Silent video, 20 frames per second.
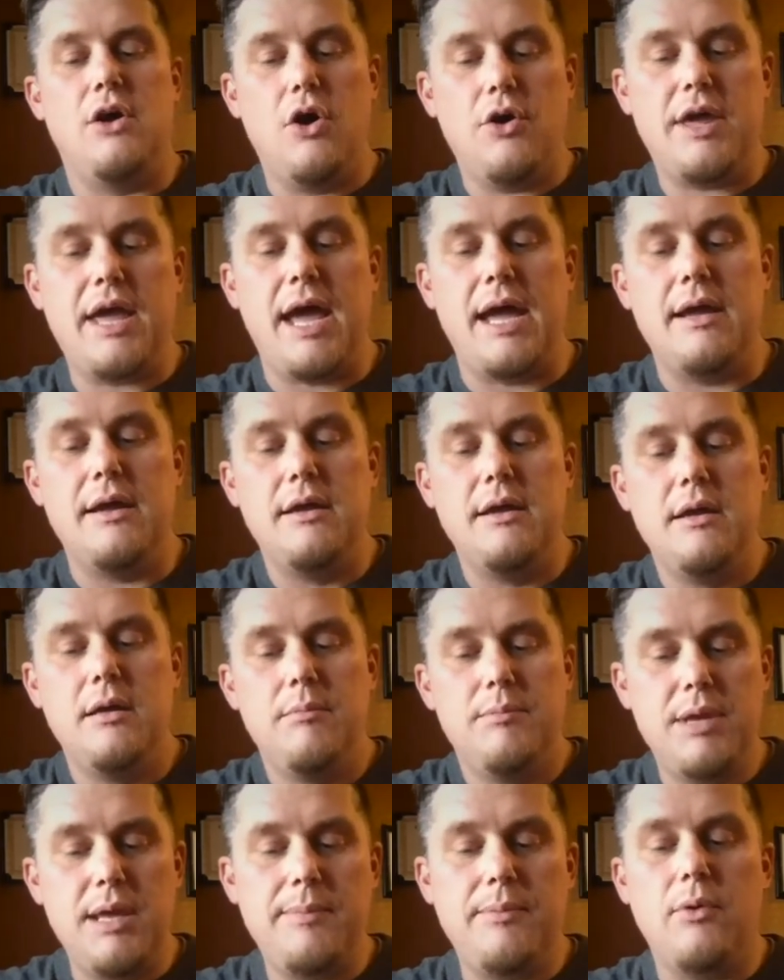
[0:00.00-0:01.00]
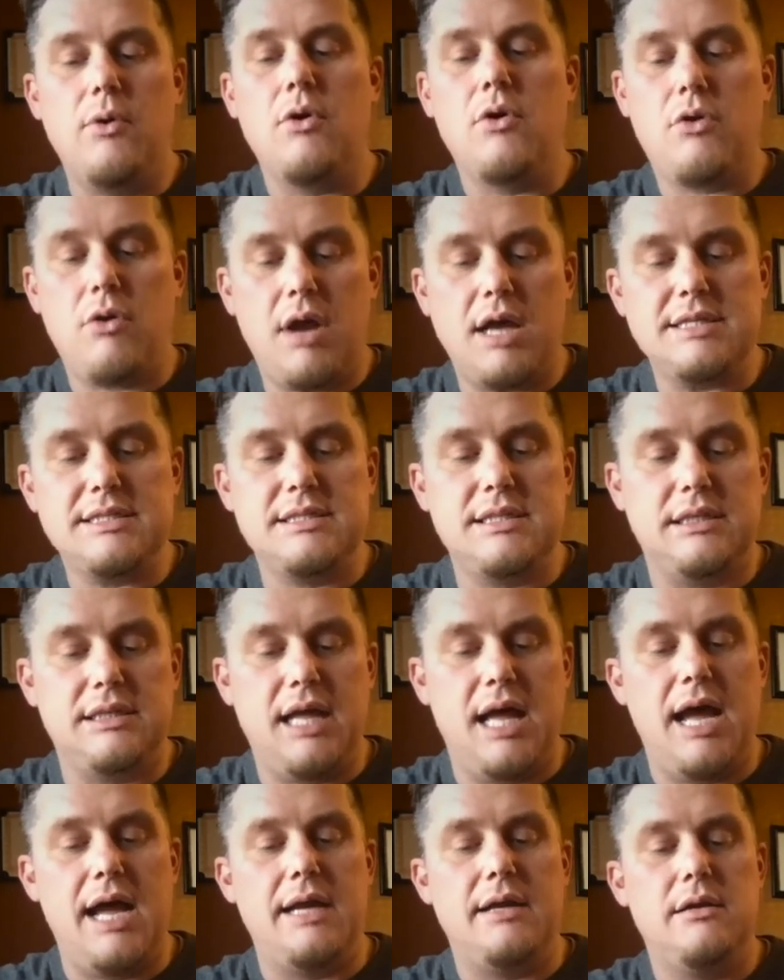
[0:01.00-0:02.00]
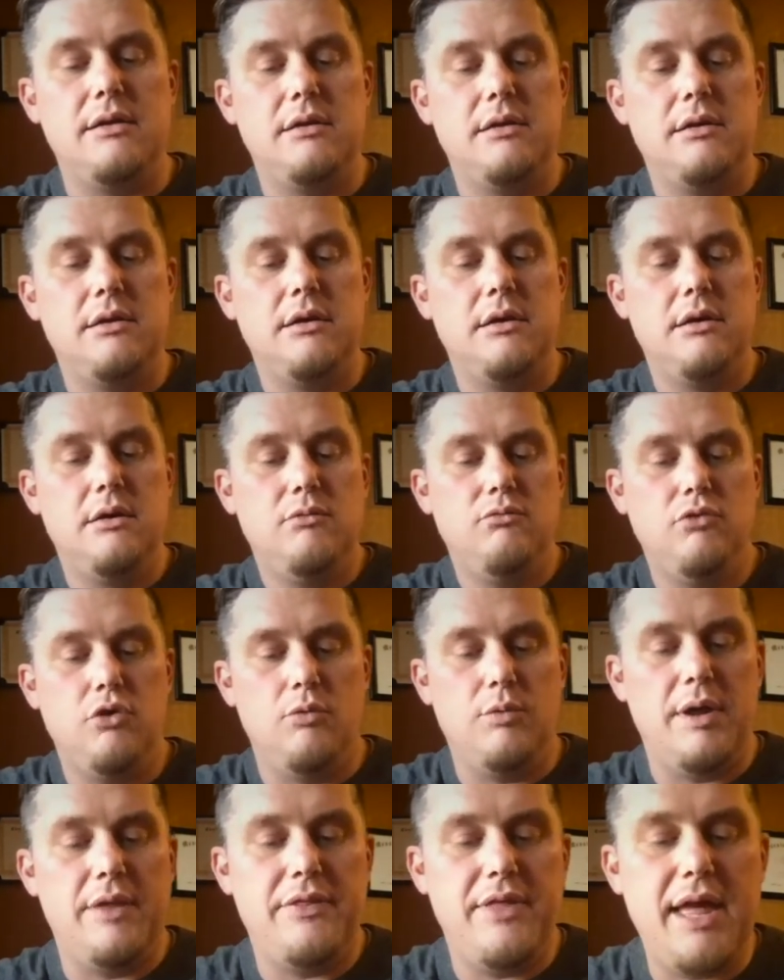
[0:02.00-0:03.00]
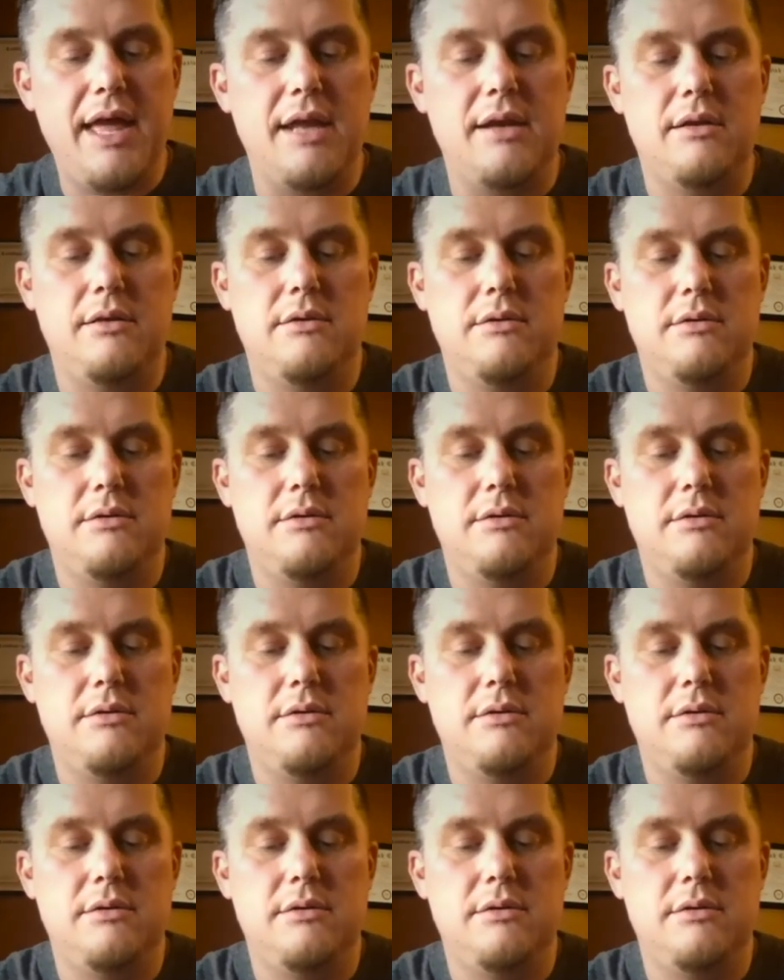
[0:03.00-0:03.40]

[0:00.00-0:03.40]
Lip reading: Okay, people cross the line. Well, what then?